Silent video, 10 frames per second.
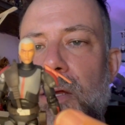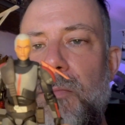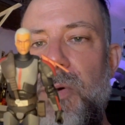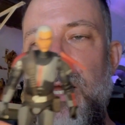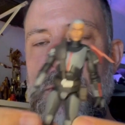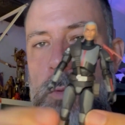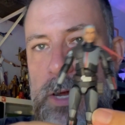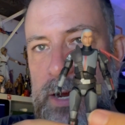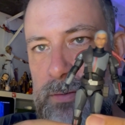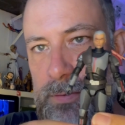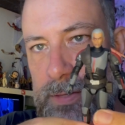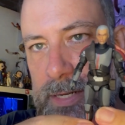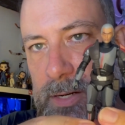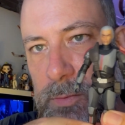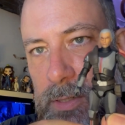but whatever. They
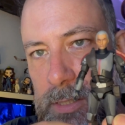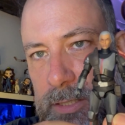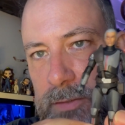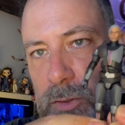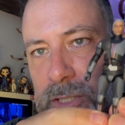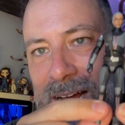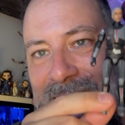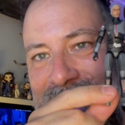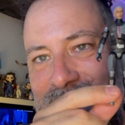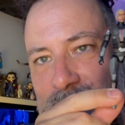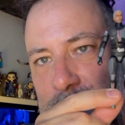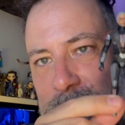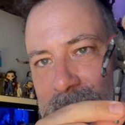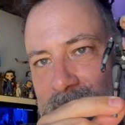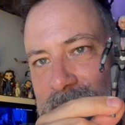did a realistic version. I
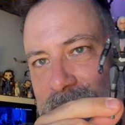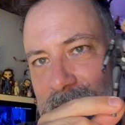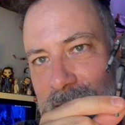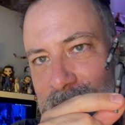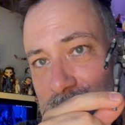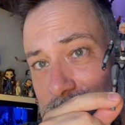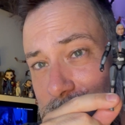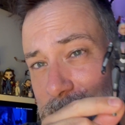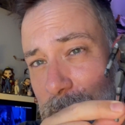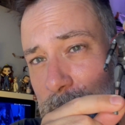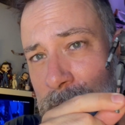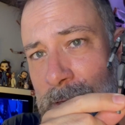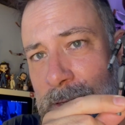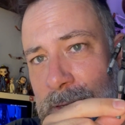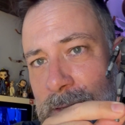suspect this guy's a little
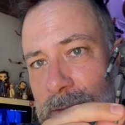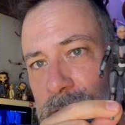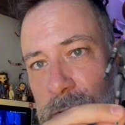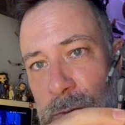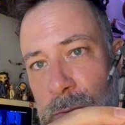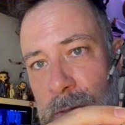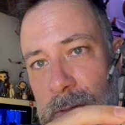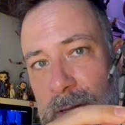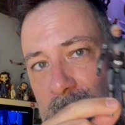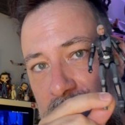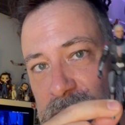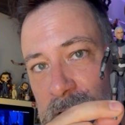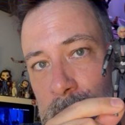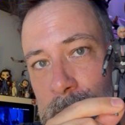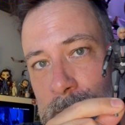too
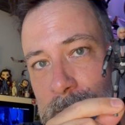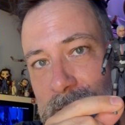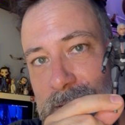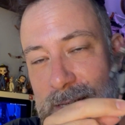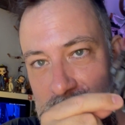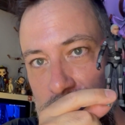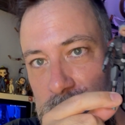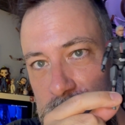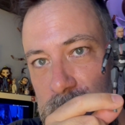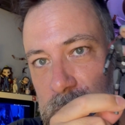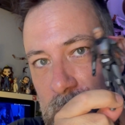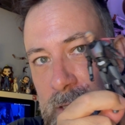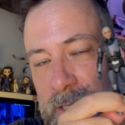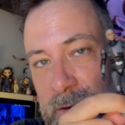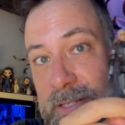heavy.
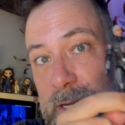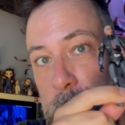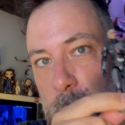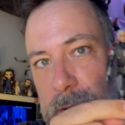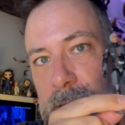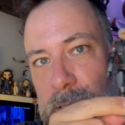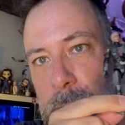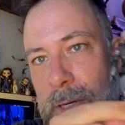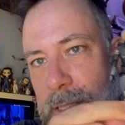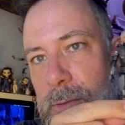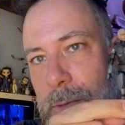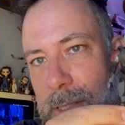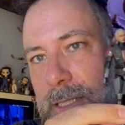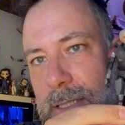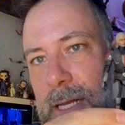Crosshair is a really, really,
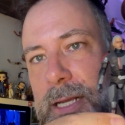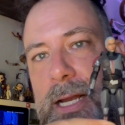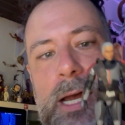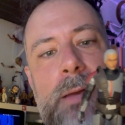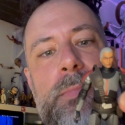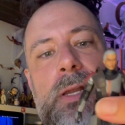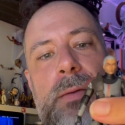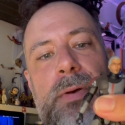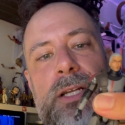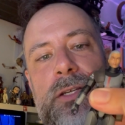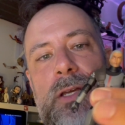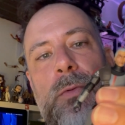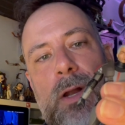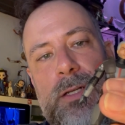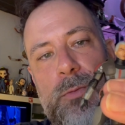really skinny guy, but I bet you they
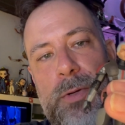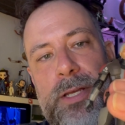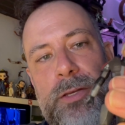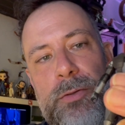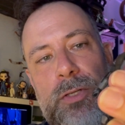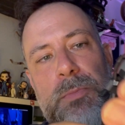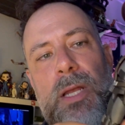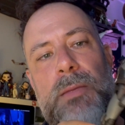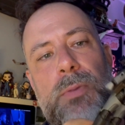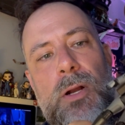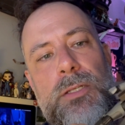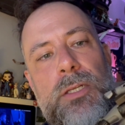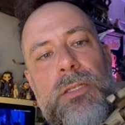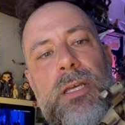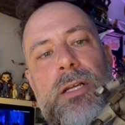wanted to reuse as many parts
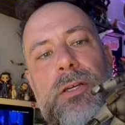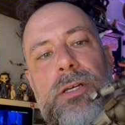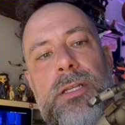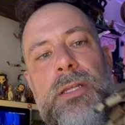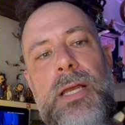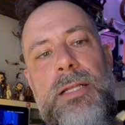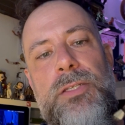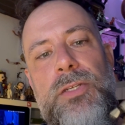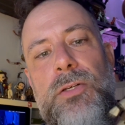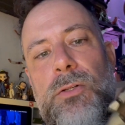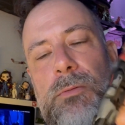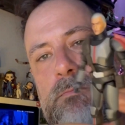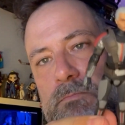as they could and still